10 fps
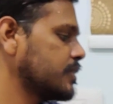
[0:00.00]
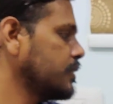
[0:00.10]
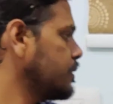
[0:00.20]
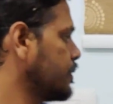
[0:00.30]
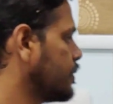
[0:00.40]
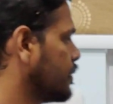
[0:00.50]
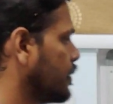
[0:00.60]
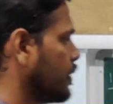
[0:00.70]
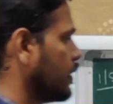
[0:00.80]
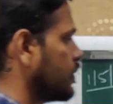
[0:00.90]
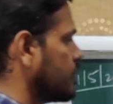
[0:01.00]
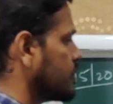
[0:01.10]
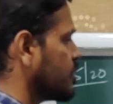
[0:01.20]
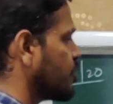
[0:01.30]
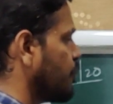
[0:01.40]
S here.
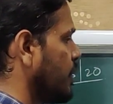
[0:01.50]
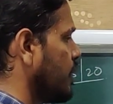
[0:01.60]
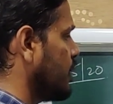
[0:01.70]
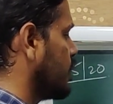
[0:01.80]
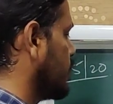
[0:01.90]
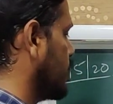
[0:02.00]
This is P,